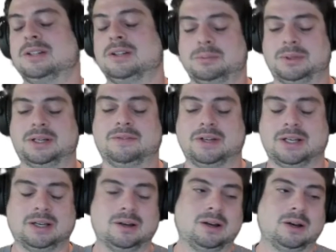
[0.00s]
a little bit of
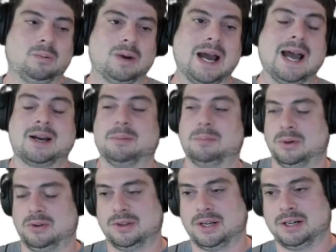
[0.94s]
a
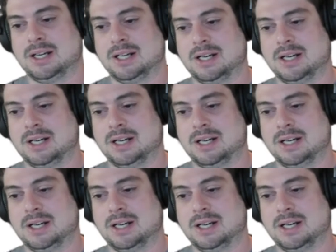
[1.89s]
whack-a-mole there,